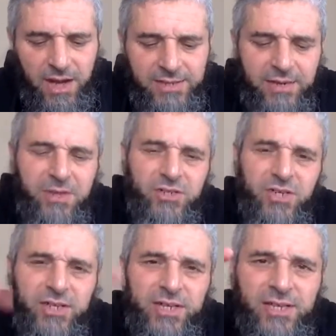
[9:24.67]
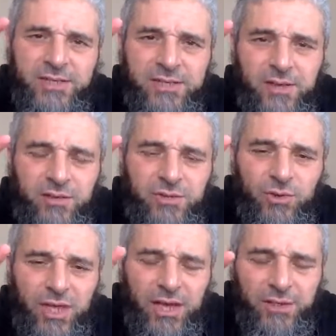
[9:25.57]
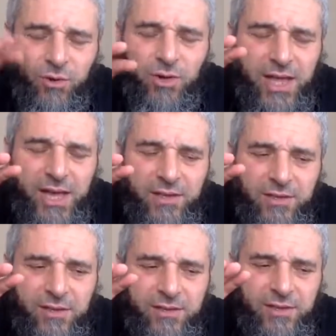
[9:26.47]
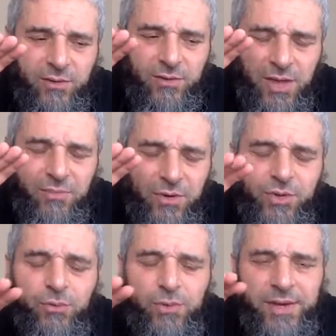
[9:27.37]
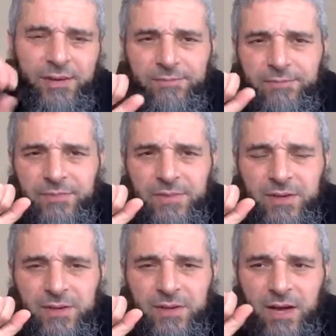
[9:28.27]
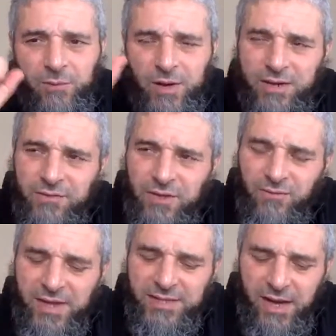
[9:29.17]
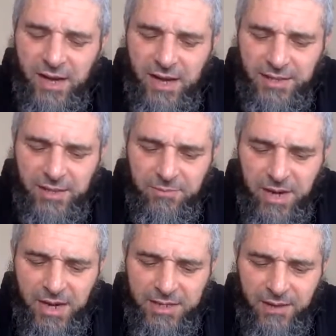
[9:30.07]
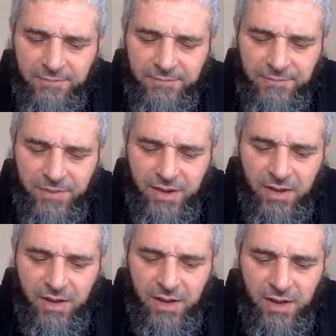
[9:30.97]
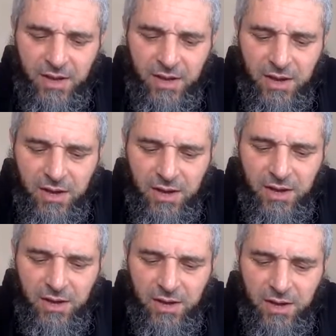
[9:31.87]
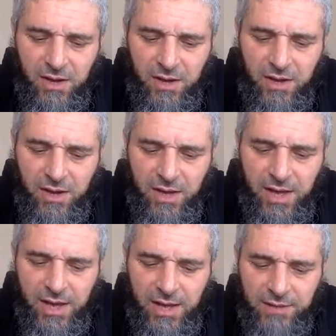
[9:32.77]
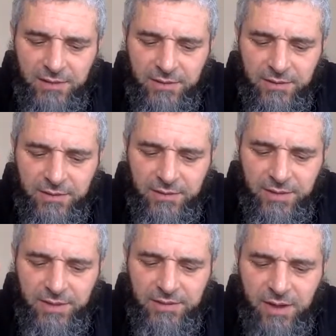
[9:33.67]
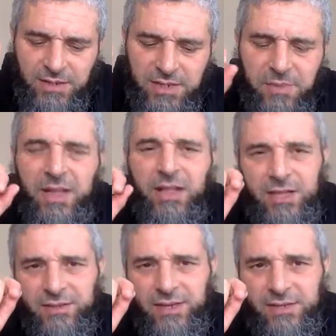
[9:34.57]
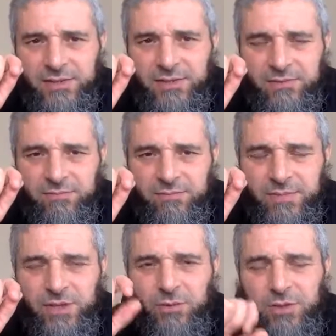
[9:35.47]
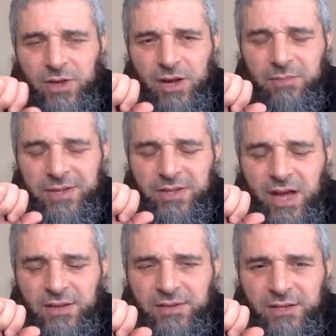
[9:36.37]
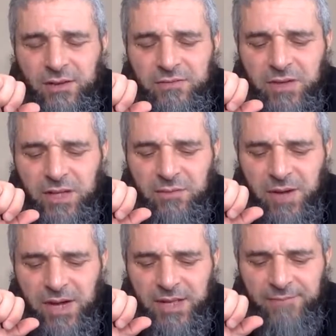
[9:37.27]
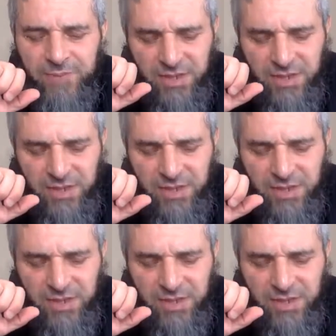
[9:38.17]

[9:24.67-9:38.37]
As I mentioned, it is Surah in the Quran, you know, number three, right after the Fatiha and Al-Baqarah. Uh, and it talks about a lot of things. You know, we'll talk about the content of Surat Al-Baqarah.